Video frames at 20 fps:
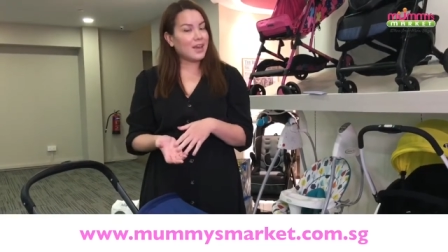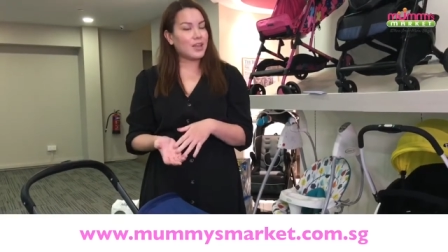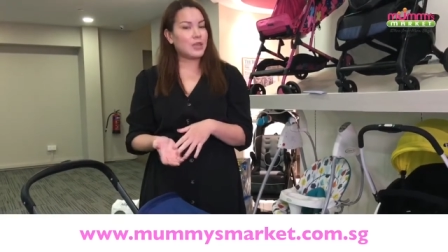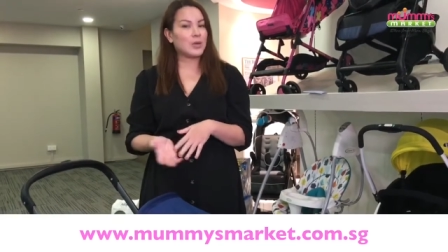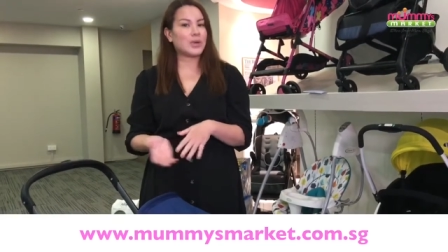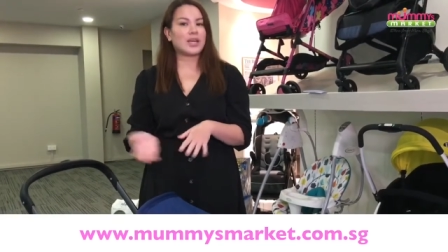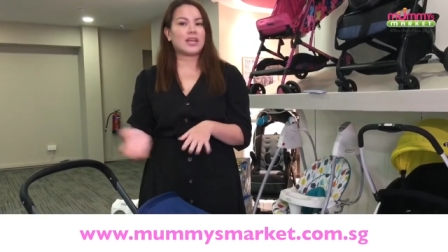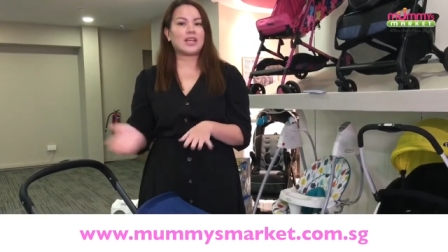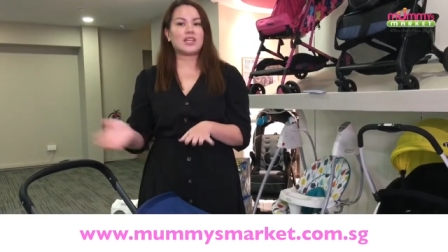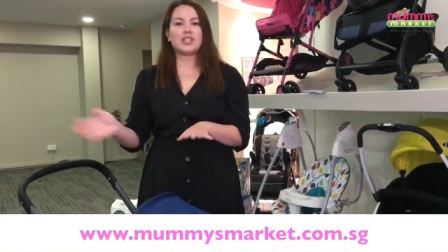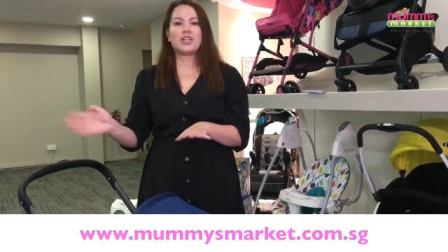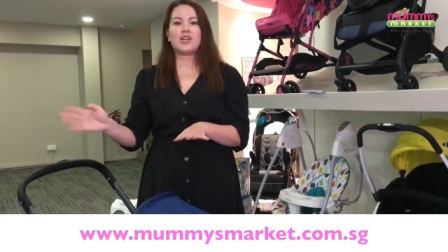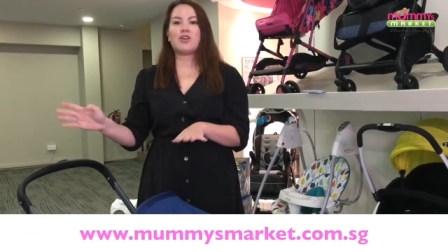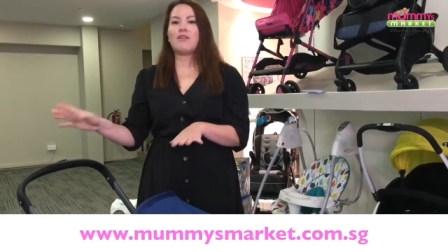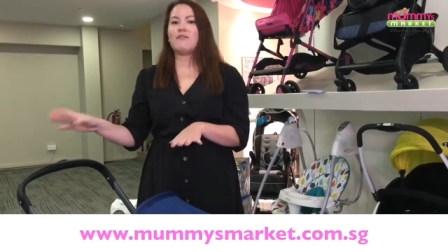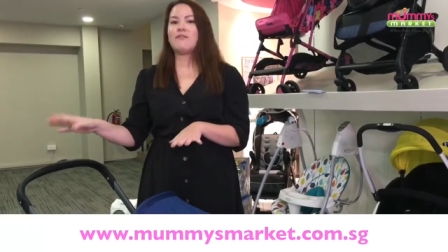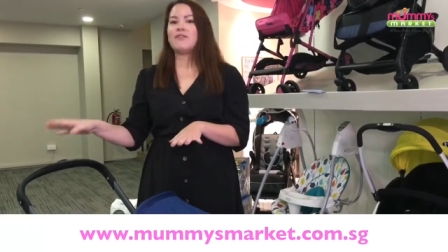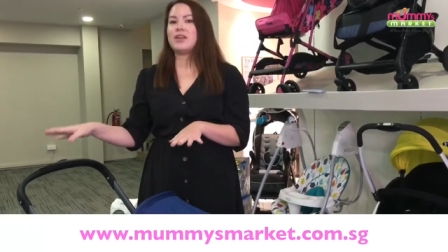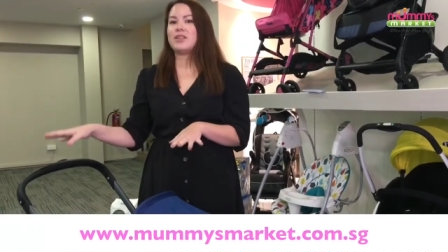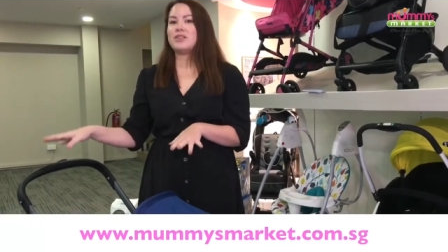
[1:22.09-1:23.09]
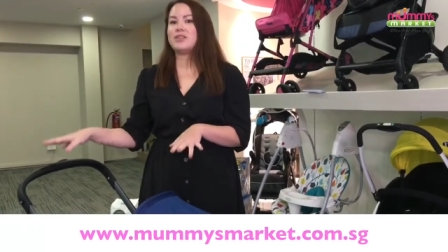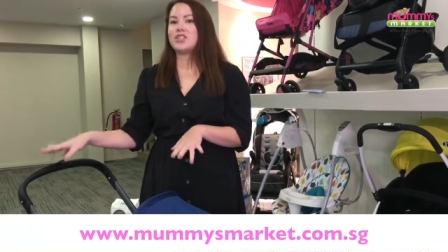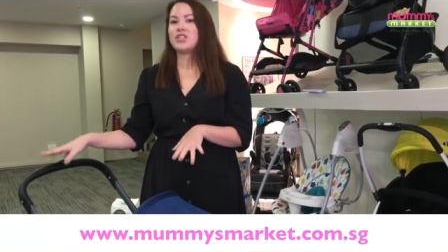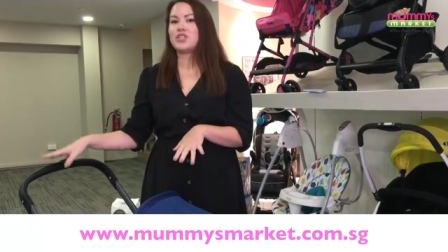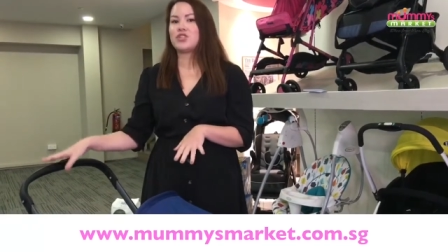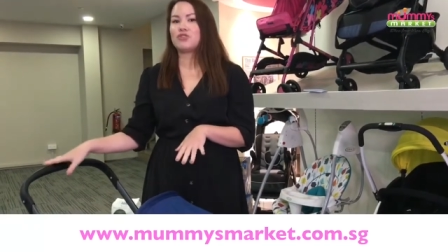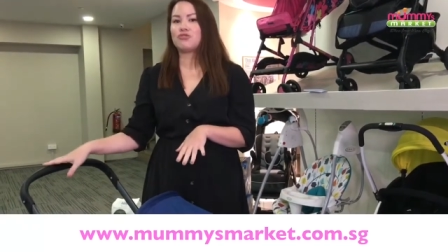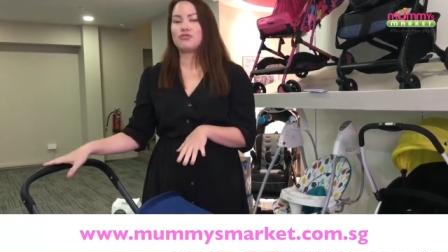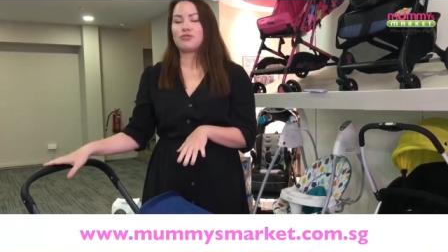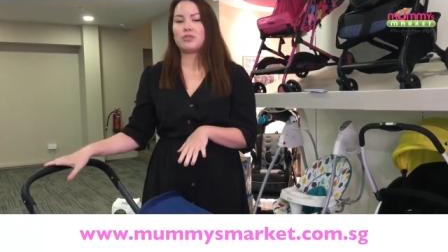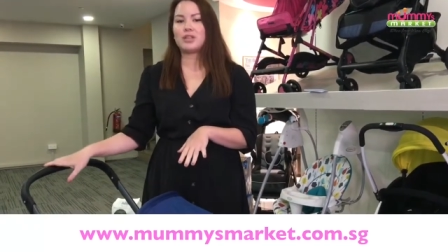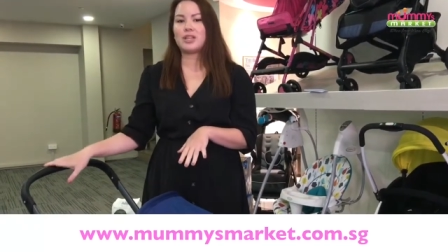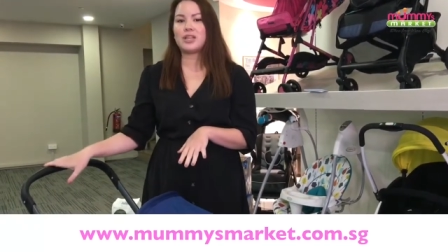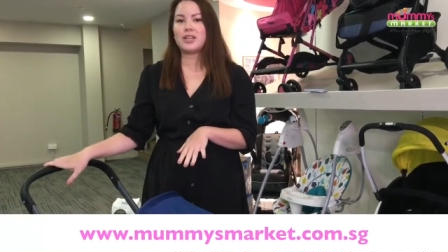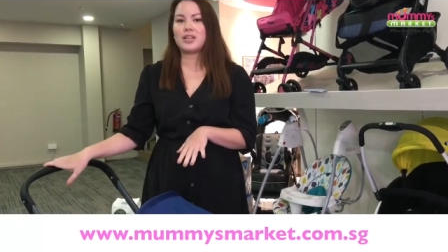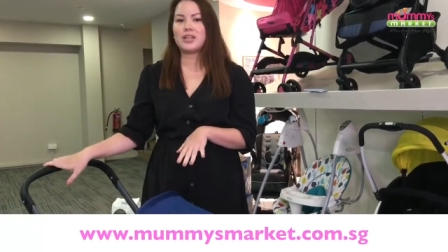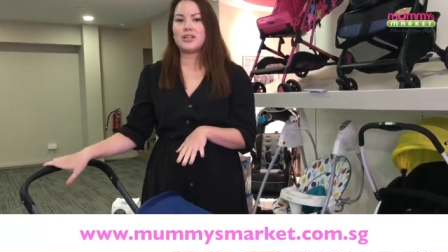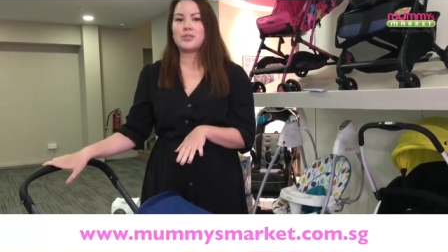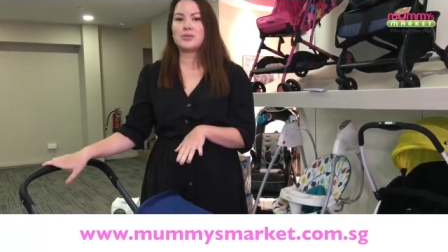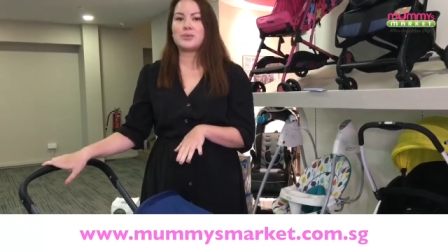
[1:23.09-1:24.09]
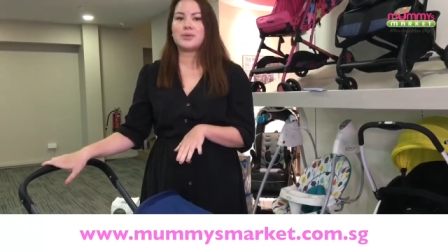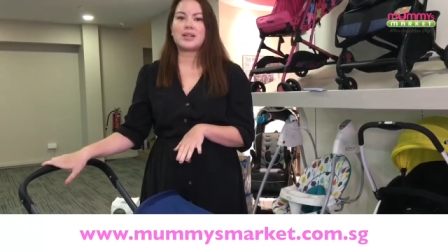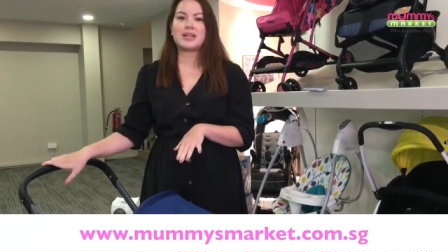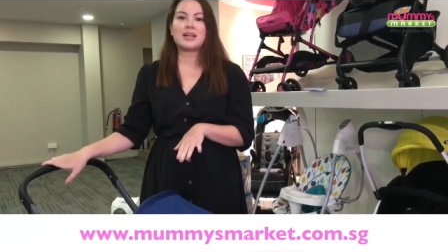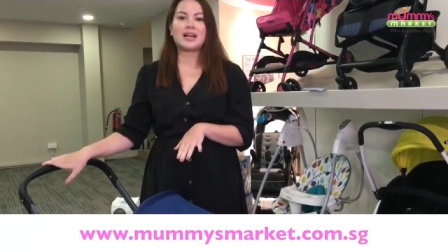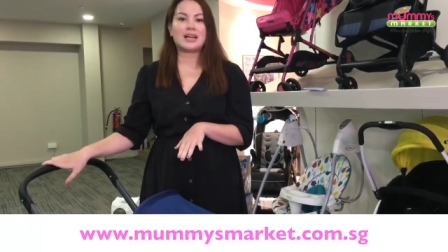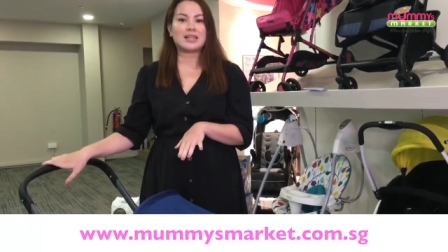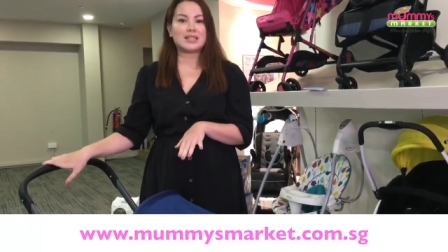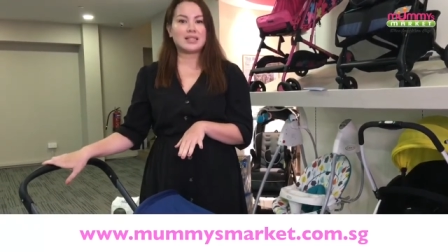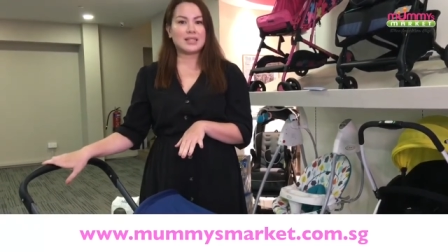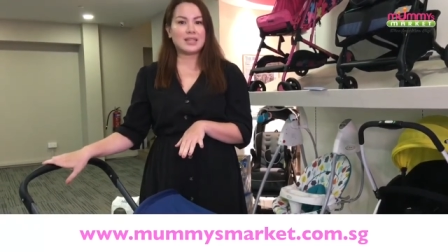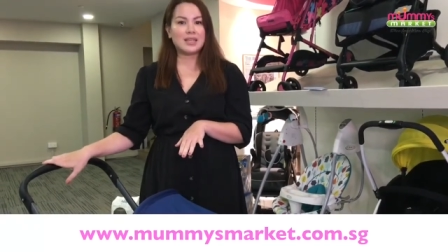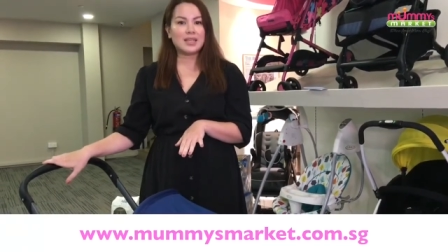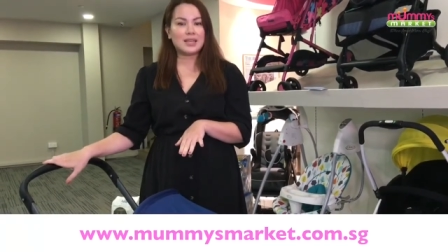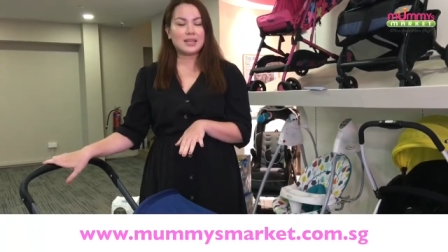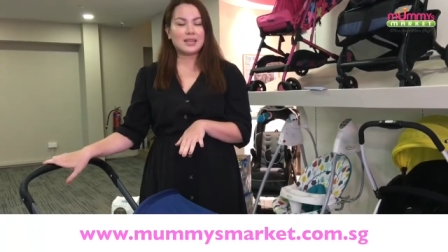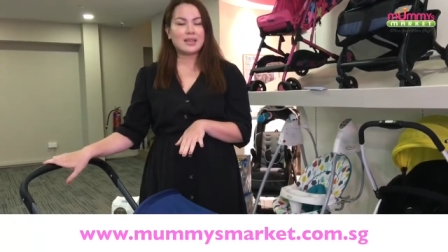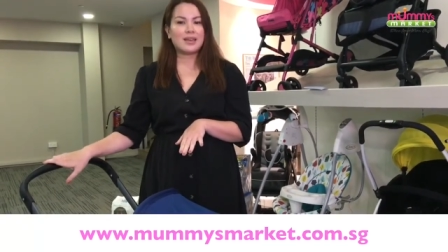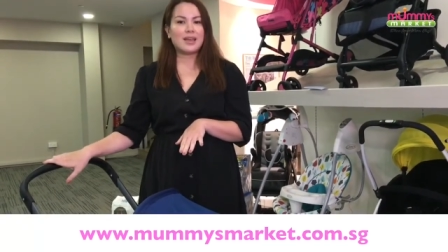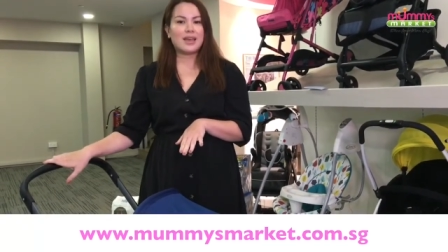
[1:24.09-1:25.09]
you can actually convert this stroller into a car seat